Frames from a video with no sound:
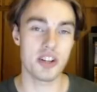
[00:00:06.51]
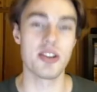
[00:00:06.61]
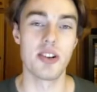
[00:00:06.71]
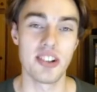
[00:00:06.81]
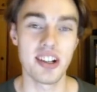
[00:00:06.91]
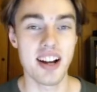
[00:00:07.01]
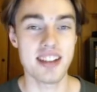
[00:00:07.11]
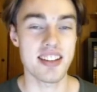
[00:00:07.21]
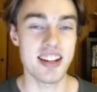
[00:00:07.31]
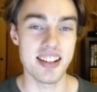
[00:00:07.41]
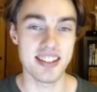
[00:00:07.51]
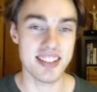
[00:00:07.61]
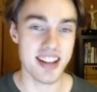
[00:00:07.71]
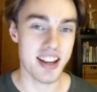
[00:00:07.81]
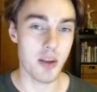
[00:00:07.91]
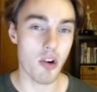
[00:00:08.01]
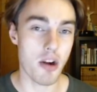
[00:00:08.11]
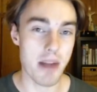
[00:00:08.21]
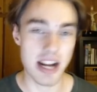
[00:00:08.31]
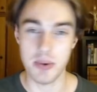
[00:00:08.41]
is going on, guys? It is Zigzag here.
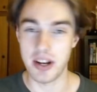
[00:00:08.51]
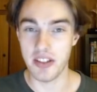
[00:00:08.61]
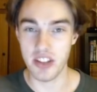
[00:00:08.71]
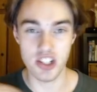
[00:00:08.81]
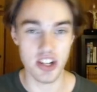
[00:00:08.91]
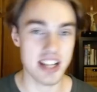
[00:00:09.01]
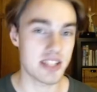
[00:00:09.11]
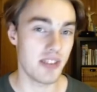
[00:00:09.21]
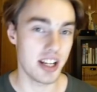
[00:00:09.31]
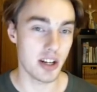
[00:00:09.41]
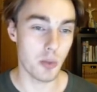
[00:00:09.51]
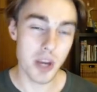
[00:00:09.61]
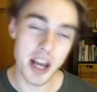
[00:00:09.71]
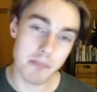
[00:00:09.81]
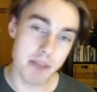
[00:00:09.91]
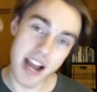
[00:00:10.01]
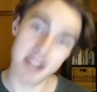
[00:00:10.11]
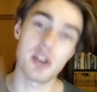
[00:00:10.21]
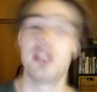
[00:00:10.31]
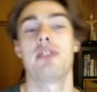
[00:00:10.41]
Welcome back to another Geoguessr video. We are
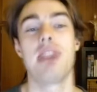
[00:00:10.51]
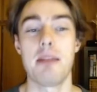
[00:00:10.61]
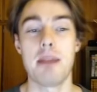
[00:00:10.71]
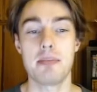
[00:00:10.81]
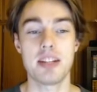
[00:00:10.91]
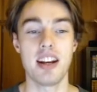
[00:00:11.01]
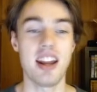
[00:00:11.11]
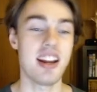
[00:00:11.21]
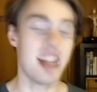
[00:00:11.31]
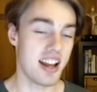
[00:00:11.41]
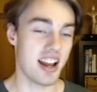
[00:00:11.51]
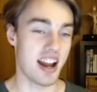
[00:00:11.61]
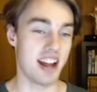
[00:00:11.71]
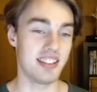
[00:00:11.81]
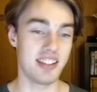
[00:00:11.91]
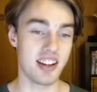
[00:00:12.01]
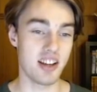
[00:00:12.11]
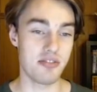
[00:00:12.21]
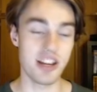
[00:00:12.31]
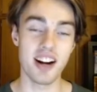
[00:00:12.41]
back on the fan maps today. And
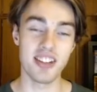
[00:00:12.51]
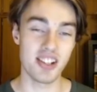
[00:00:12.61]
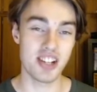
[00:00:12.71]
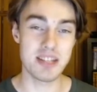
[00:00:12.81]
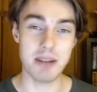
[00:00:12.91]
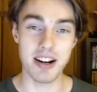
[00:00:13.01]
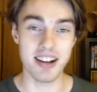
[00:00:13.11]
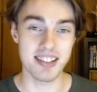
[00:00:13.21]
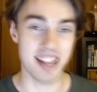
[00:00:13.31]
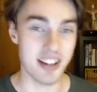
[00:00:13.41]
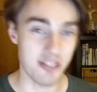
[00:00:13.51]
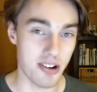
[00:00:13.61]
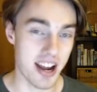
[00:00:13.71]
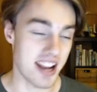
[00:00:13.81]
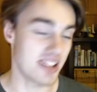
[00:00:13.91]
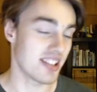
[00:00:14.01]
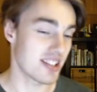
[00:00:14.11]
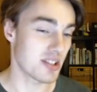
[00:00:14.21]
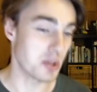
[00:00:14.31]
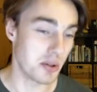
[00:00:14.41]
Viala, she's been asking for
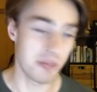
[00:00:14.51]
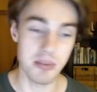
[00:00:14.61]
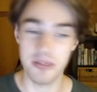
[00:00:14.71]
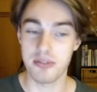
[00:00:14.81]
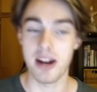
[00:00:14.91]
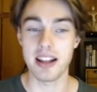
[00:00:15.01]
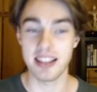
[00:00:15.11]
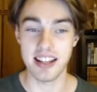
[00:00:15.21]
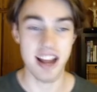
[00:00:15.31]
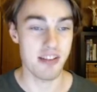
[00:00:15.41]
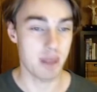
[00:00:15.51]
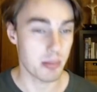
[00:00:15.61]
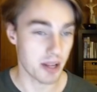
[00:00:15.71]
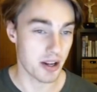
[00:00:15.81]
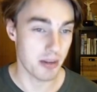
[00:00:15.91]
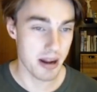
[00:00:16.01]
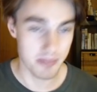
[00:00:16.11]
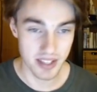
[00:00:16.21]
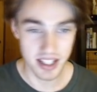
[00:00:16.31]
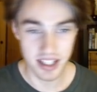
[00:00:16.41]
ages to finally have me play her map.